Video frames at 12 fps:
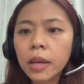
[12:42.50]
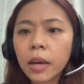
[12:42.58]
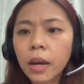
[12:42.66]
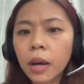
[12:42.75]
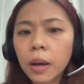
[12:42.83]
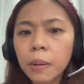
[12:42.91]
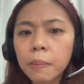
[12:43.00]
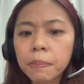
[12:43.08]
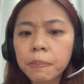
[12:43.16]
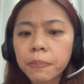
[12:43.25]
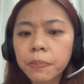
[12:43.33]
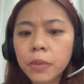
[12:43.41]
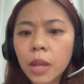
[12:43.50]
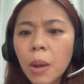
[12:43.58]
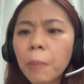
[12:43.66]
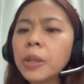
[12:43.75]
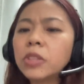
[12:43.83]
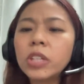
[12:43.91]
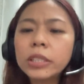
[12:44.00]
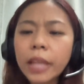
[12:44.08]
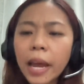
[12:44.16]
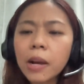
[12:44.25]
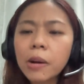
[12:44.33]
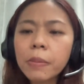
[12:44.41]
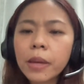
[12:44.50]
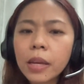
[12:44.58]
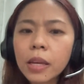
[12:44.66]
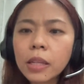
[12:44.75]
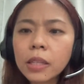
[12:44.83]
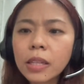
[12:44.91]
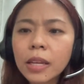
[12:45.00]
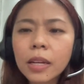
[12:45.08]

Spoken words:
But retirement,